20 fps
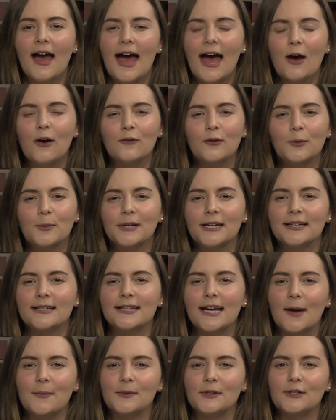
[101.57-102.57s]
How have you been
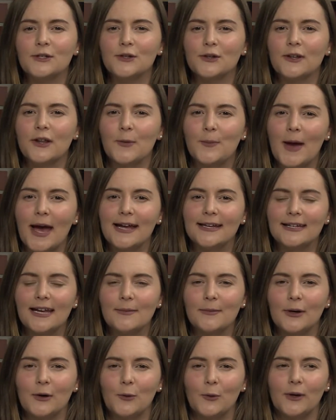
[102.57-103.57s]
adapting during the
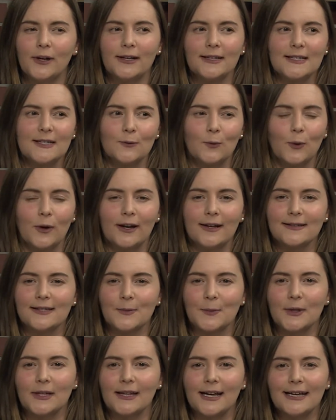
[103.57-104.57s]
pandemic? What has it been
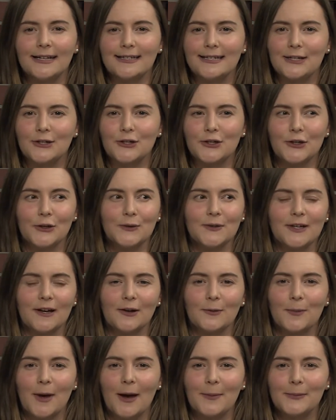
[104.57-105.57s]
like teaching those young
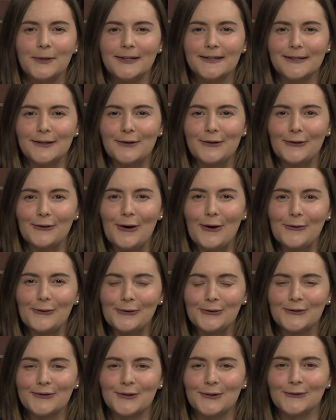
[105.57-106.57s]
puppies and their owners
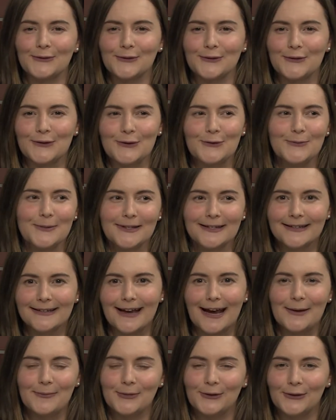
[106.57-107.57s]
over Zoom and
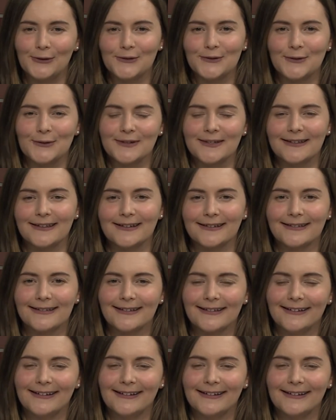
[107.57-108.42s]
Skype and all sorts of things?